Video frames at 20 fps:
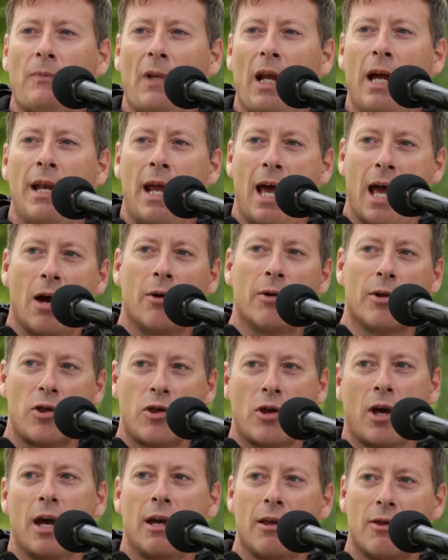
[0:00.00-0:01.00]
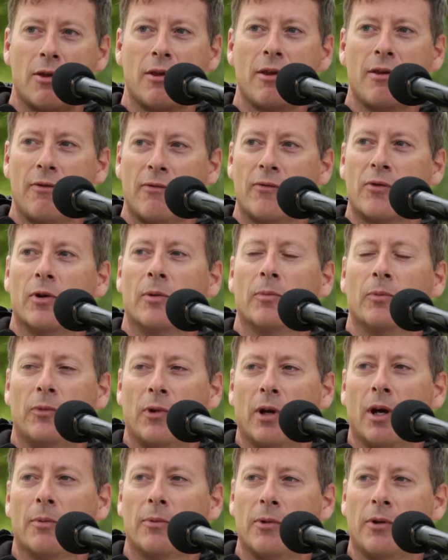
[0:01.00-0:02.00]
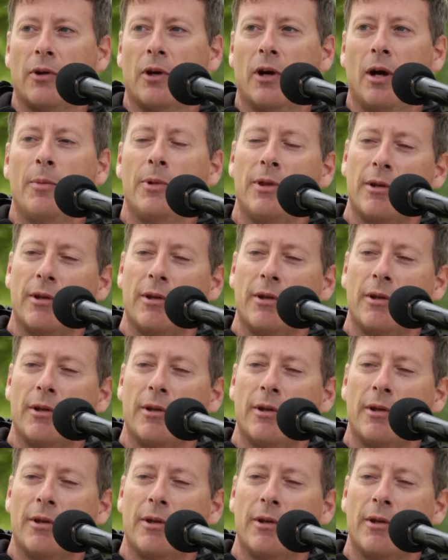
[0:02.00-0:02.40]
And how it changes from time to time,